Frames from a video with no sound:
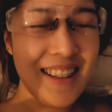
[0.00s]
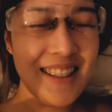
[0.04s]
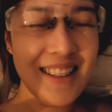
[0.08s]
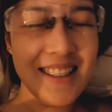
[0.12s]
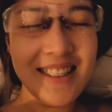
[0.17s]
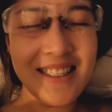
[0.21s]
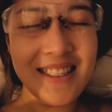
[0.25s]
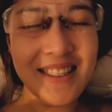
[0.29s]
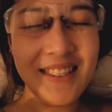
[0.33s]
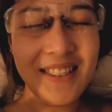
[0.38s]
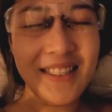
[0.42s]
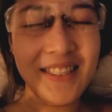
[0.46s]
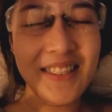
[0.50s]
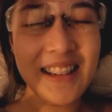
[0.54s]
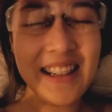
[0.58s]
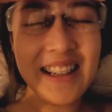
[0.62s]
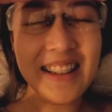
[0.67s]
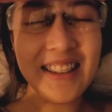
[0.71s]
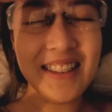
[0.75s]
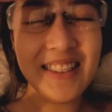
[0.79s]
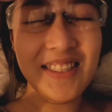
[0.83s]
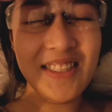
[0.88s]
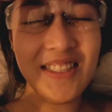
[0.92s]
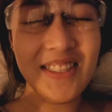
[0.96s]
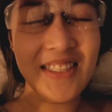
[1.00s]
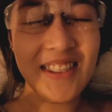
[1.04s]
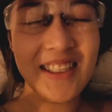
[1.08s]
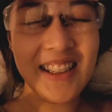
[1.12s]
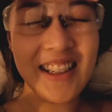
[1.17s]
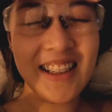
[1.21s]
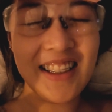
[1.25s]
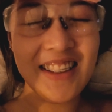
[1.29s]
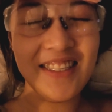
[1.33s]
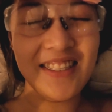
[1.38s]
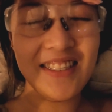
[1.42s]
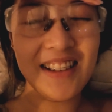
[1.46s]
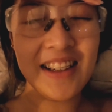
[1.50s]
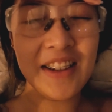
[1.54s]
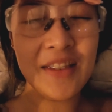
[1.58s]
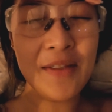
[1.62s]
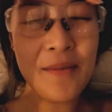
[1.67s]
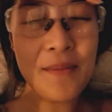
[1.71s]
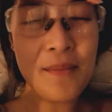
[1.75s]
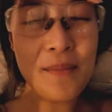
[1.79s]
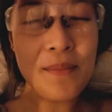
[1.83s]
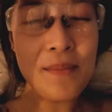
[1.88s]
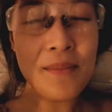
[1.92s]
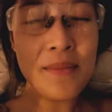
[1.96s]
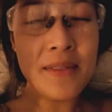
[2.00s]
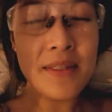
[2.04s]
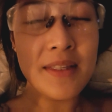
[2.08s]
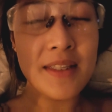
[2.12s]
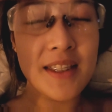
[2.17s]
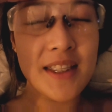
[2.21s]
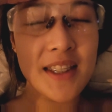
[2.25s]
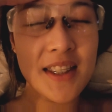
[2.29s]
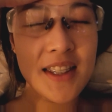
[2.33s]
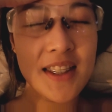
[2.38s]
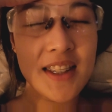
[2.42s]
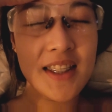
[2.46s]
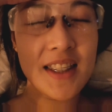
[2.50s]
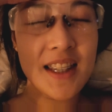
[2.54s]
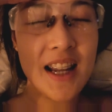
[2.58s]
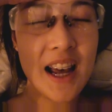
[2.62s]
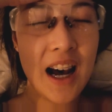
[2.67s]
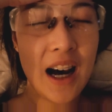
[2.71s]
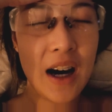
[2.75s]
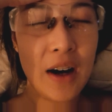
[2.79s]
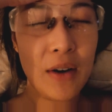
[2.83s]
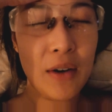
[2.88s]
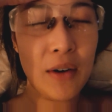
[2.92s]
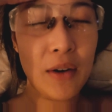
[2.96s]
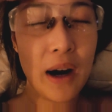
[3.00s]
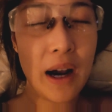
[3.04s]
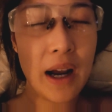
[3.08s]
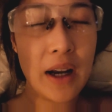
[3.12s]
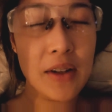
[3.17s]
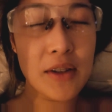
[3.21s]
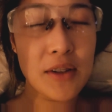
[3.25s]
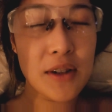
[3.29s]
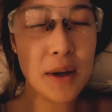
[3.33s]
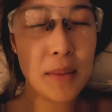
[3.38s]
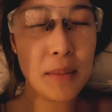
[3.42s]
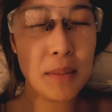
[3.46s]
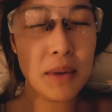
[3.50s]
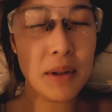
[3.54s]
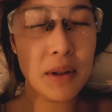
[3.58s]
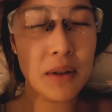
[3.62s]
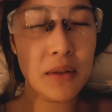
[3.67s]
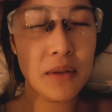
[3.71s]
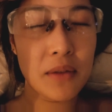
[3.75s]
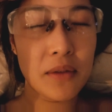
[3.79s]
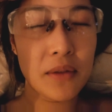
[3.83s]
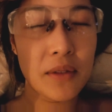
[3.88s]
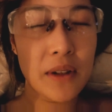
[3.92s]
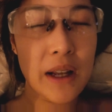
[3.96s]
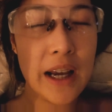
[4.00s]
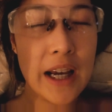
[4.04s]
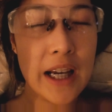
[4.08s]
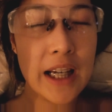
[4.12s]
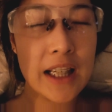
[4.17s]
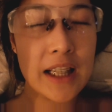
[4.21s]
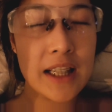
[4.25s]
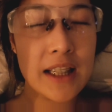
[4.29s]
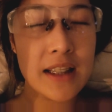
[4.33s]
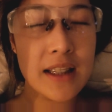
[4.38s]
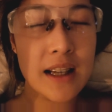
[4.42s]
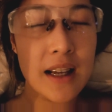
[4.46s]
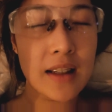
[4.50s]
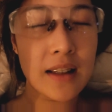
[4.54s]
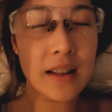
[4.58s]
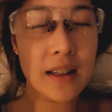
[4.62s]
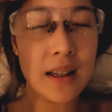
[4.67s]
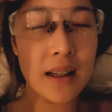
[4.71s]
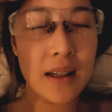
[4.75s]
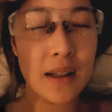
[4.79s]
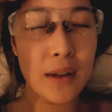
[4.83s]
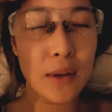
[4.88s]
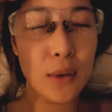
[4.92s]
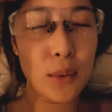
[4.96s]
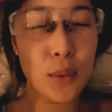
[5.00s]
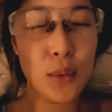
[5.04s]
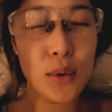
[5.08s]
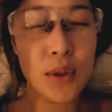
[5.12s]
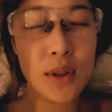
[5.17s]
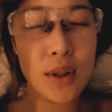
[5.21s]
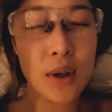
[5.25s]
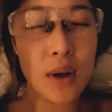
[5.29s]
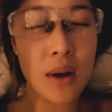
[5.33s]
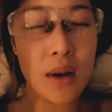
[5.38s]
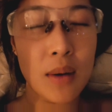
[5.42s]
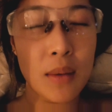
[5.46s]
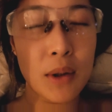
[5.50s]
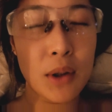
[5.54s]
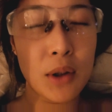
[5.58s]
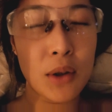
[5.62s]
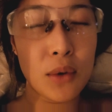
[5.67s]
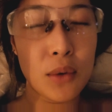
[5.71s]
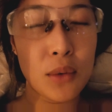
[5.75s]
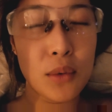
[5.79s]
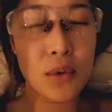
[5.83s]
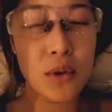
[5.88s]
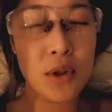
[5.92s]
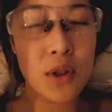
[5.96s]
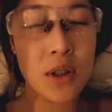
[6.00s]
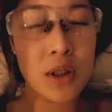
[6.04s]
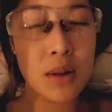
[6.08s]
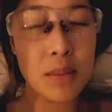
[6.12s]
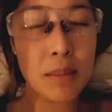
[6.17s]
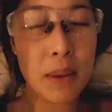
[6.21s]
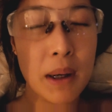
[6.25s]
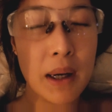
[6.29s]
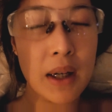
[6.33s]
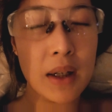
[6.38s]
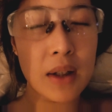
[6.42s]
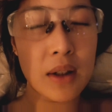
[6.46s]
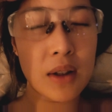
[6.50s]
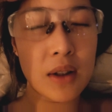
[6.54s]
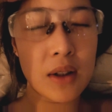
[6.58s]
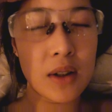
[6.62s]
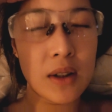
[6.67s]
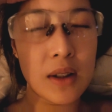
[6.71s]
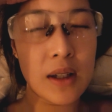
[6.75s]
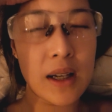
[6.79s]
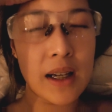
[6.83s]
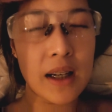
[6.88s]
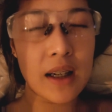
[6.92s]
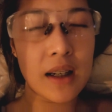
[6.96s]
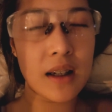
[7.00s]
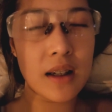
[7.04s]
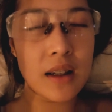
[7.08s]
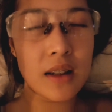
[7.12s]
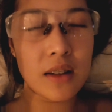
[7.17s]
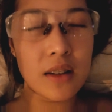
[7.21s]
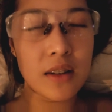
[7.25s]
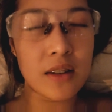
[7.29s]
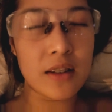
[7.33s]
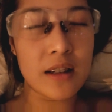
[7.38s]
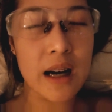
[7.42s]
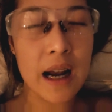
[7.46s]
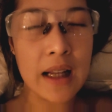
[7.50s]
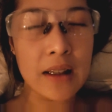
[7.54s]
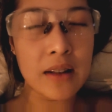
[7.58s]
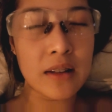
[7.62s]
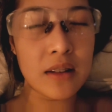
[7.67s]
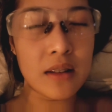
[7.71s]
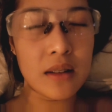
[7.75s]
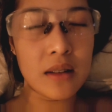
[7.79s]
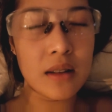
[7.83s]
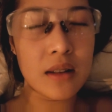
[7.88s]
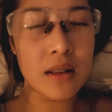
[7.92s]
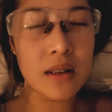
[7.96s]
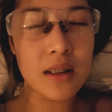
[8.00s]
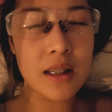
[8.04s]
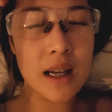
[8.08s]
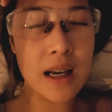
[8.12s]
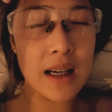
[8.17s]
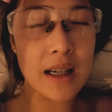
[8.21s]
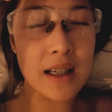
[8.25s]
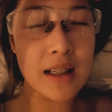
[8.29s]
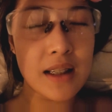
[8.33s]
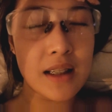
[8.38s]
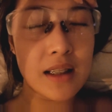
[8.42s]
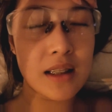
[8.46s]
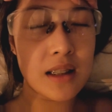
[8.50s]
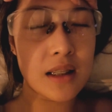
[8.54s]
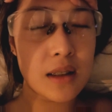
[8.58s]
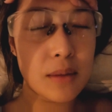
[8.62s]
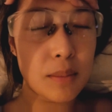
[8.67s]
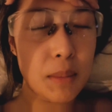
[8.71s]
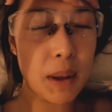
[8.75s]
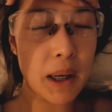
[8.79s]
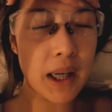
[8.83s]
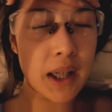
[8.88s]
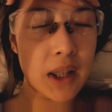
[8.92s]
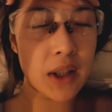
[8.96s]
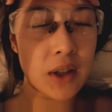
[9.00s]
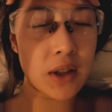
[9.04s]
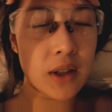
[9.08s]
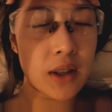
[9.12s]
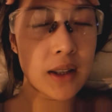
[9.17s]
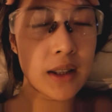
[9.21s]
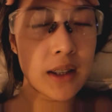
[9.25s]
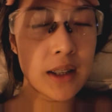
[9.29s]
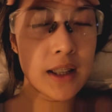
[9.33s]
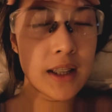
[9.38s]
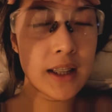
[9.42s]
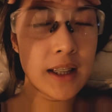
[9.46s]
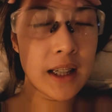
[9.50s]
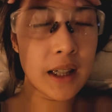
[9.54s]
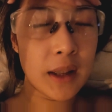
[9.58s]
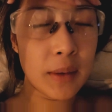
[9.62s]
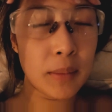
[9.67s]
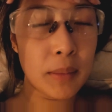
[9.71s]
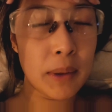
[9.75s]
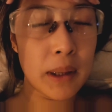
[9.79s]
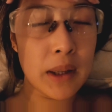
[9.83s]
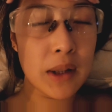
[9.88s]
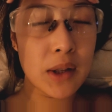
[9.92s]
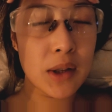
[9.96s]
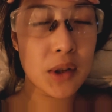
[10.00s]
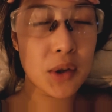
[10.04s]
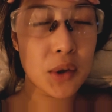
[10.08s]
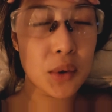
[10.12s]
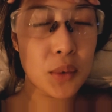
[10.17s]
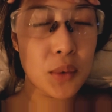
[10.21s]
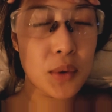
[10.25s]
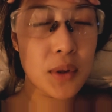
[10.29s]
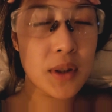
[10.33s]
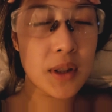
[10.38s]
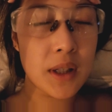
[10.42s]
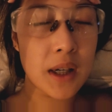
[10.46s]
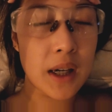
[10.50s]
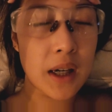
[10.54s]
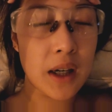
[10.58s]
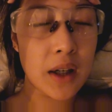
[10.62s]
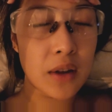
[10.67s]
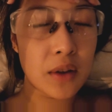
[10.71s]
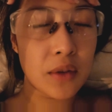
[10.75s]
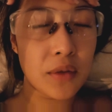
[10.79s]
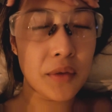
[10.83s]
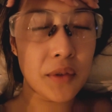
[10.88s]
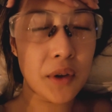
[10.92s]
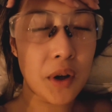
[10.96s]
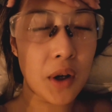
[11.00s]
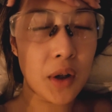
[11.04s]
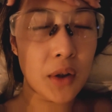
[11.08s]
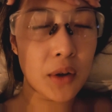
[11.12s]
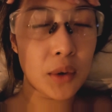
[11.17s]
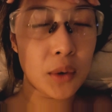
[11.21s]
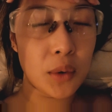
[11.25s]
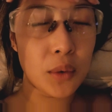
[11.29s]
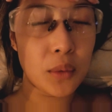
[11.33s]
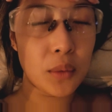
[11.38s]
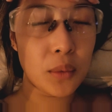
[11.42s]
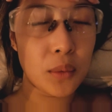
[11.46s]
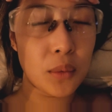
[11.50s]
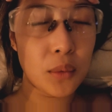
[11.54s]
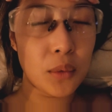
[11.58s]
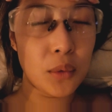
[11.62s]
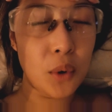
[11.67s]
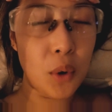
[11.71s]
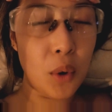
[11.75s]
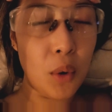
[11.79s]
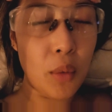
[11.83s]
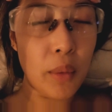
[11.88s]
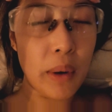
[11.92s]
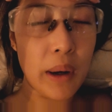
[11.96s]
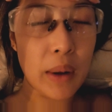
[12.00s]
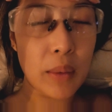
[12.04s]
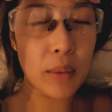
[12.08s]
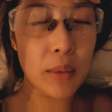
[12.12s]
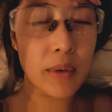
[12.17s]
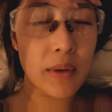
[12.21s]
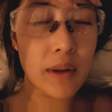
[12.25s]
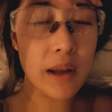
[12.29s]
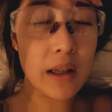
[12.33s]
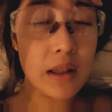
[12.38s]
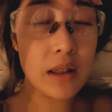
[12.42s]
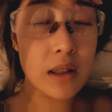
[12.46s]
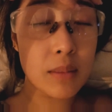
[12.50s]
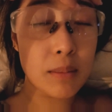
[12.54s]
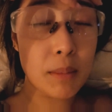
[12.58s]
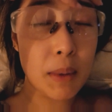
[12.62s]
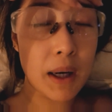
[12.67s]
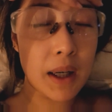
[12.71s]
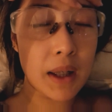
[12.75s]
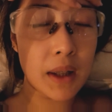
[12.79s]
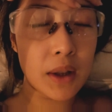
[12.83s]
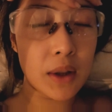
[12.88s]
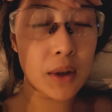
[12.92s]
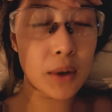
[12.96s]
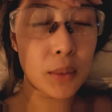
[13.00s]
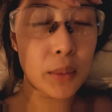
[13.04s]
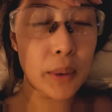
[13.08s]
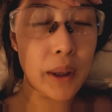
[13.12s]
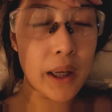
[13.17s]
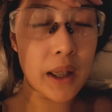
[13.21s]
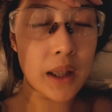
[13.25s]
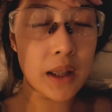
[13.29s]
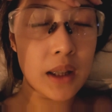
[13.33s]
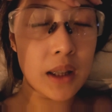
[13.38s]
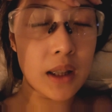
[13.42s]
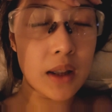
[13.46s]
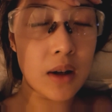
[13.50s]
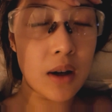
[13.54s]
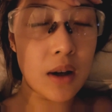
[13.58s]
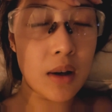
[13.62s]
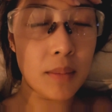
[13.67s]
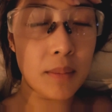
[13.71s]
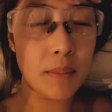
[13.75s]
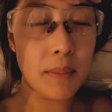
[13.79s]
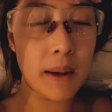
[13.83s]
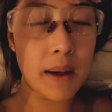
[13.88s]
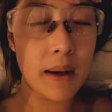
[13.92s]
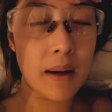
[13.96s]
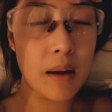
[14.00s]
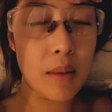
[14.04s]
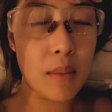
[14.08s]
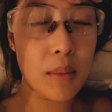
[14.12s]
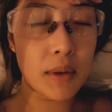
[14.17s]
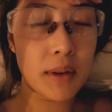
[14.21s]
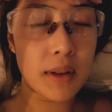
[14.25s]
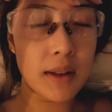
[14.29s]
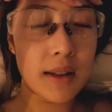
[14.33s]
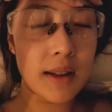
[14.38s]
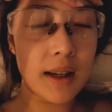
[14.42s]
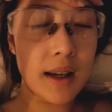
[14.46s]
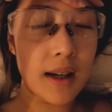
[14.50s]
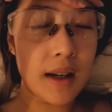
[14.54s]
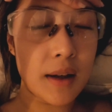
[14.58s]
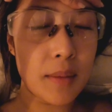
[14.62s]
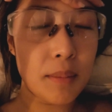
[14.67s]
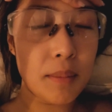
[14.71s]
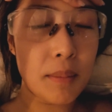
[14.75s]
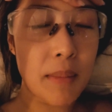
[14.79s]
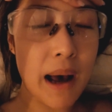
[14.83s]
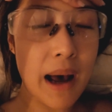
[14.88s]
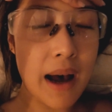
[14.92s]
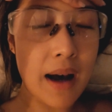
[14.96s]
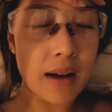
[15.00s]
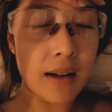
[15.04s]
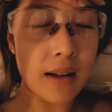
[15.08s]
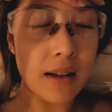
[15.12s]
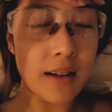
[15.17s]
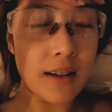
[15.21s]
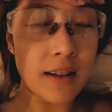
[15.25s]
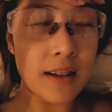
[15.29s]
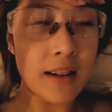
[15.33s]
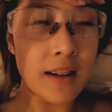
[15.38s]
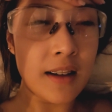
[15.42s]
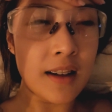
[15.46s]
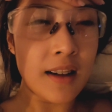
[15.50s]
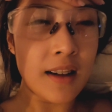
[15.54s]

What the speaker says: It's so weird. But anyway, just now I dreamt of like setting loose a huge spider, like a tarantula-sized spider, and being so scared of not knowing where that spider went and not being able to get it back.